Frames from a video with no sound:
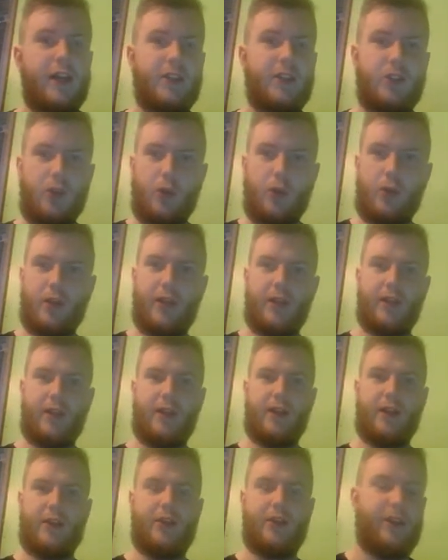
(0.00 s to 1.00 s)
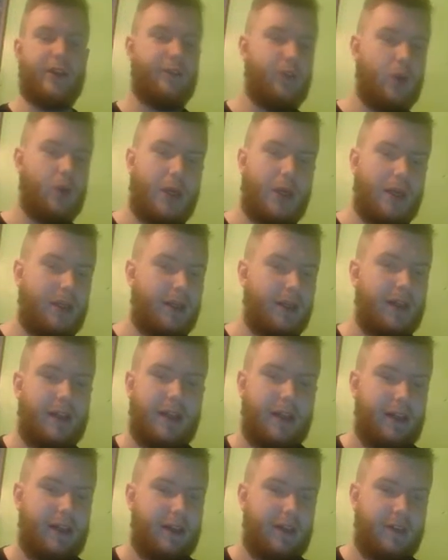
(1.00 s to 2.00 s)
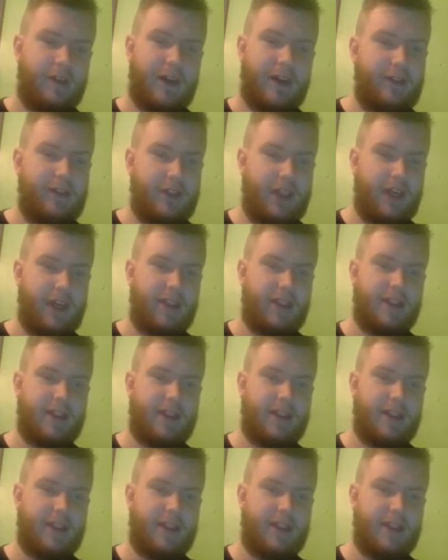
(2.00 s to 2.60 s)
So I'm going to give you all 5 seconds